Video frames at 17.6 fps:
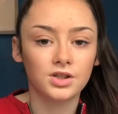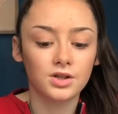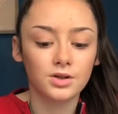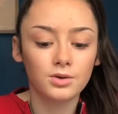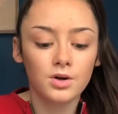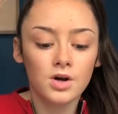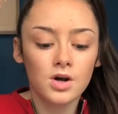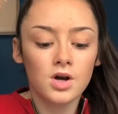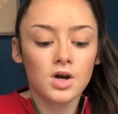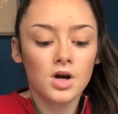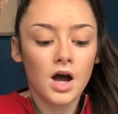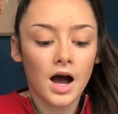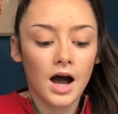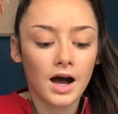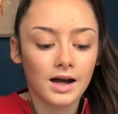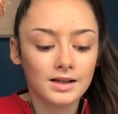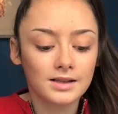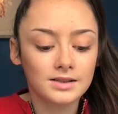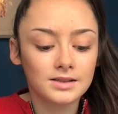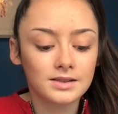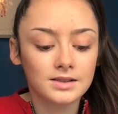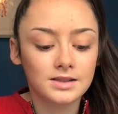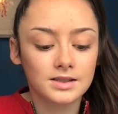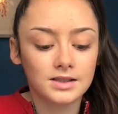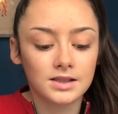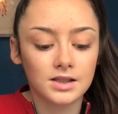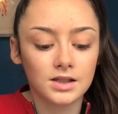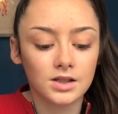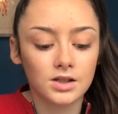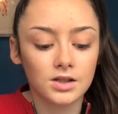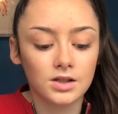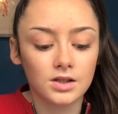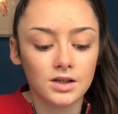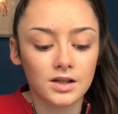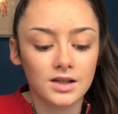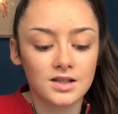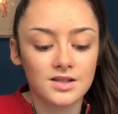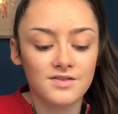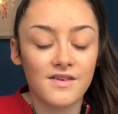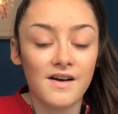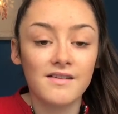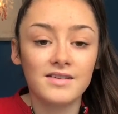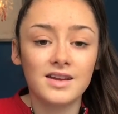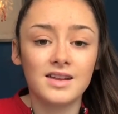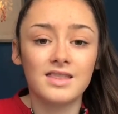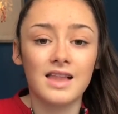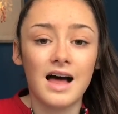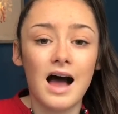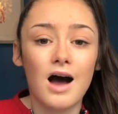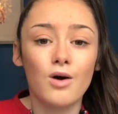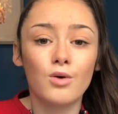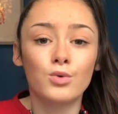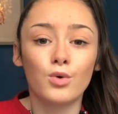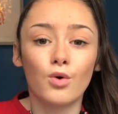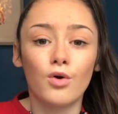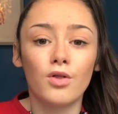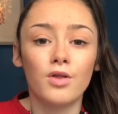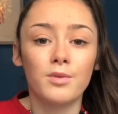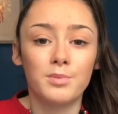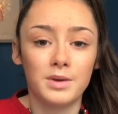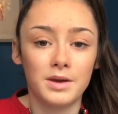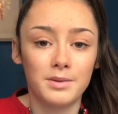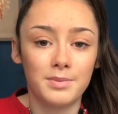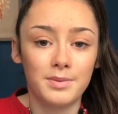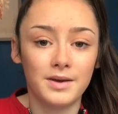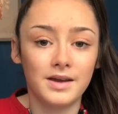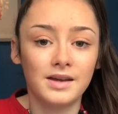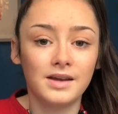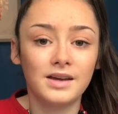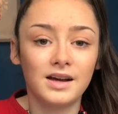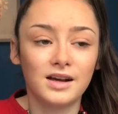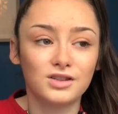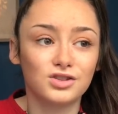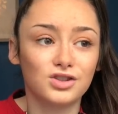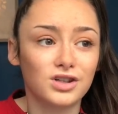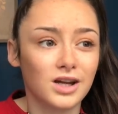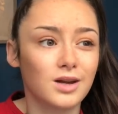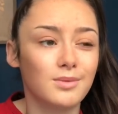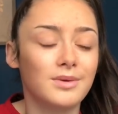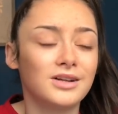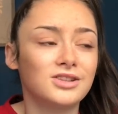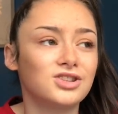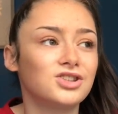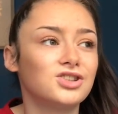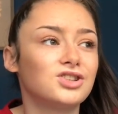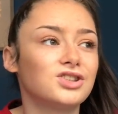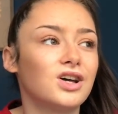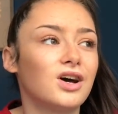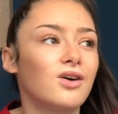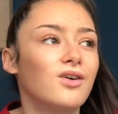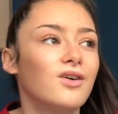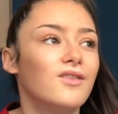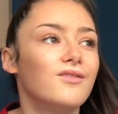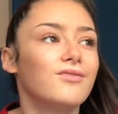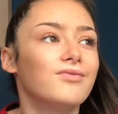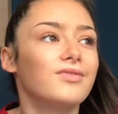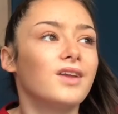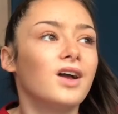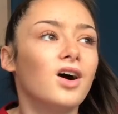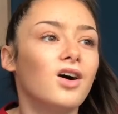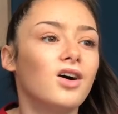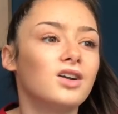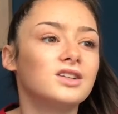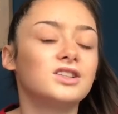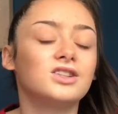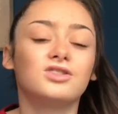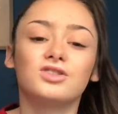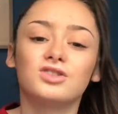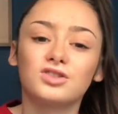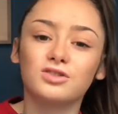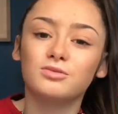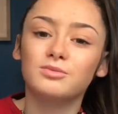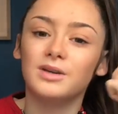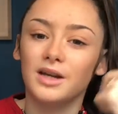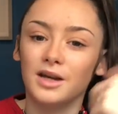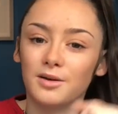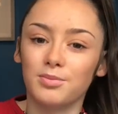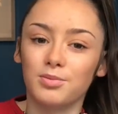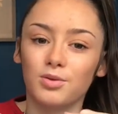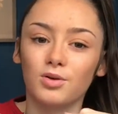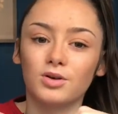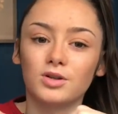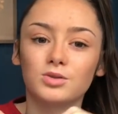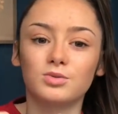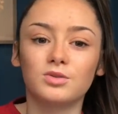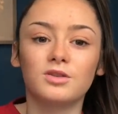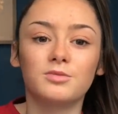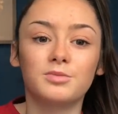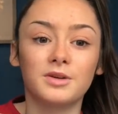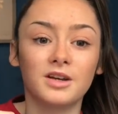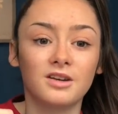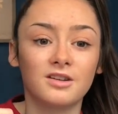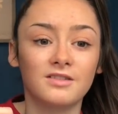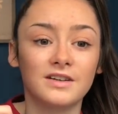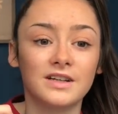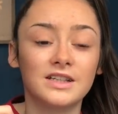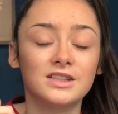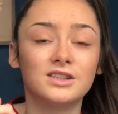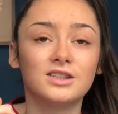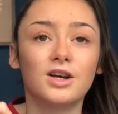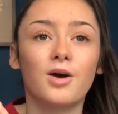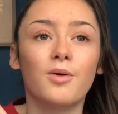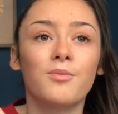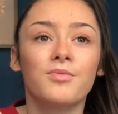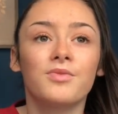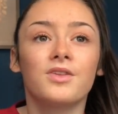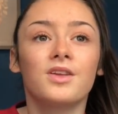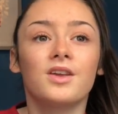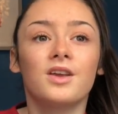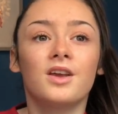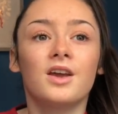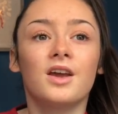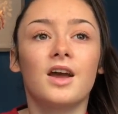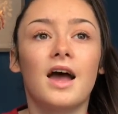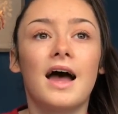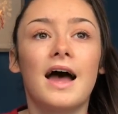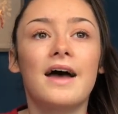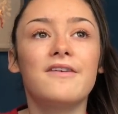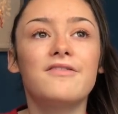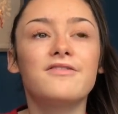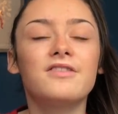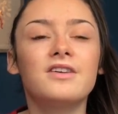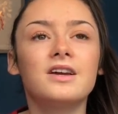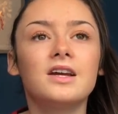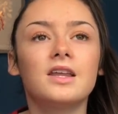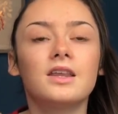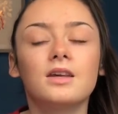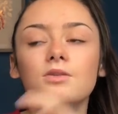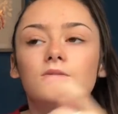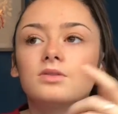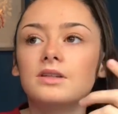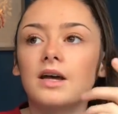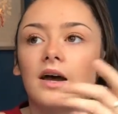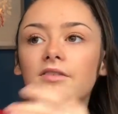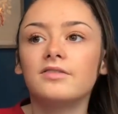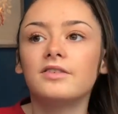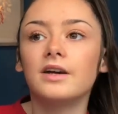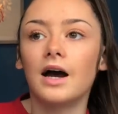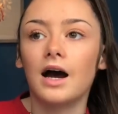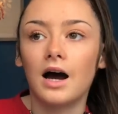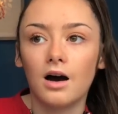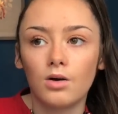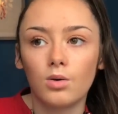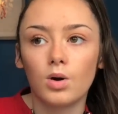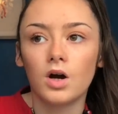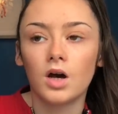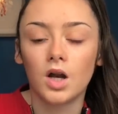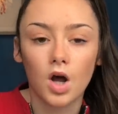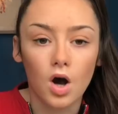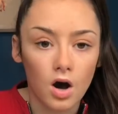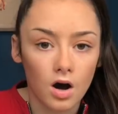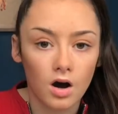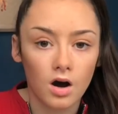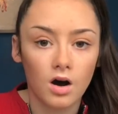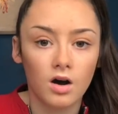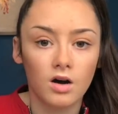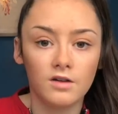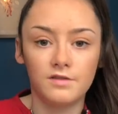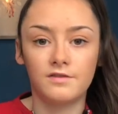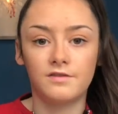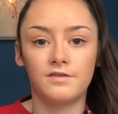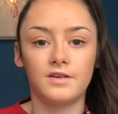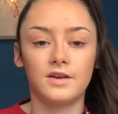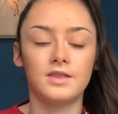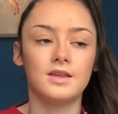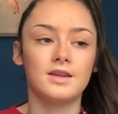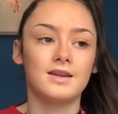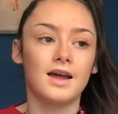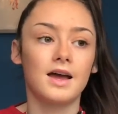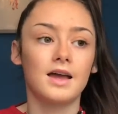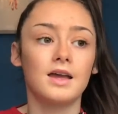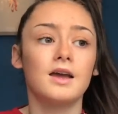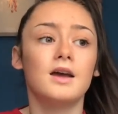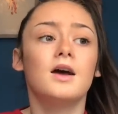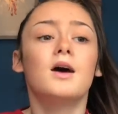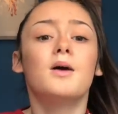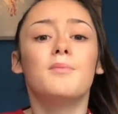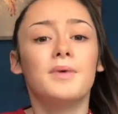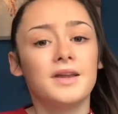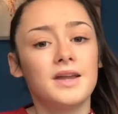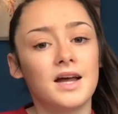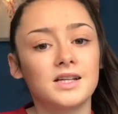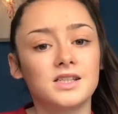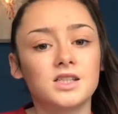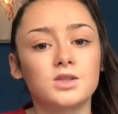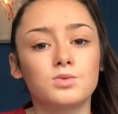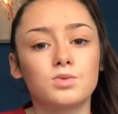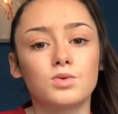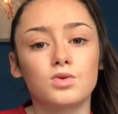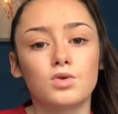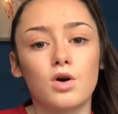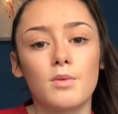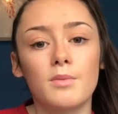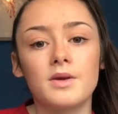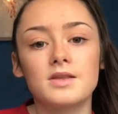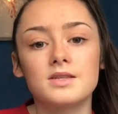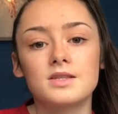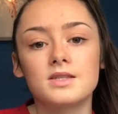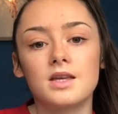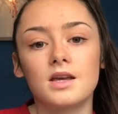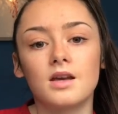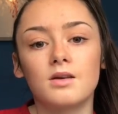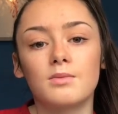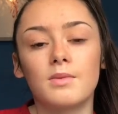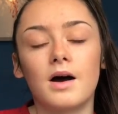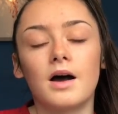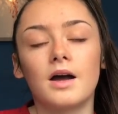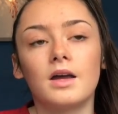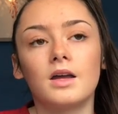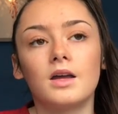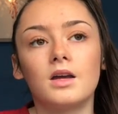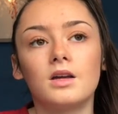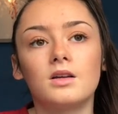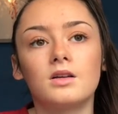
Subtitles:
you, and it's very loud, all the beeping, as you can imagine. So honestly, just some earplugs would have been great. So I think it was every hour and a half in the night, my nurses would come in to take my